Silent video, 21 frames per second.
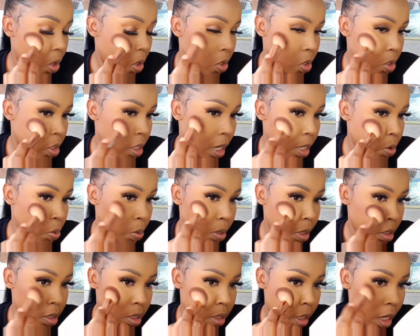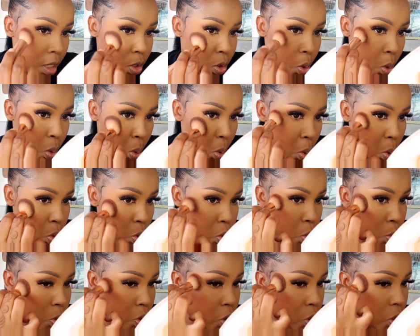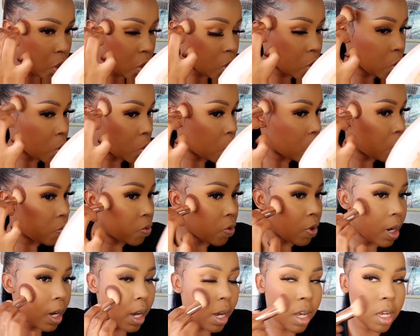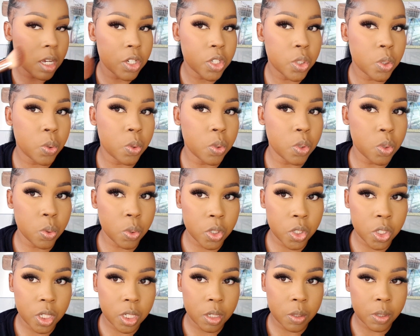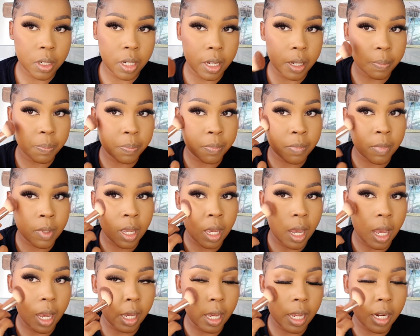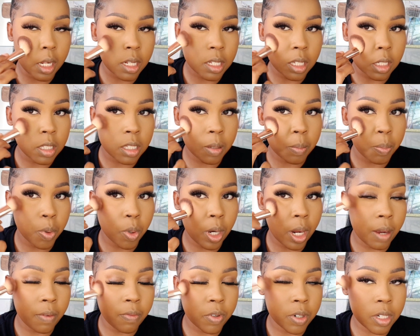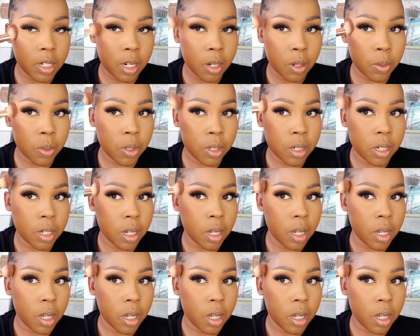Start with a subtle contour shade. Don't go for a harsh contour shade, okay? Again, it's a simple everyday look.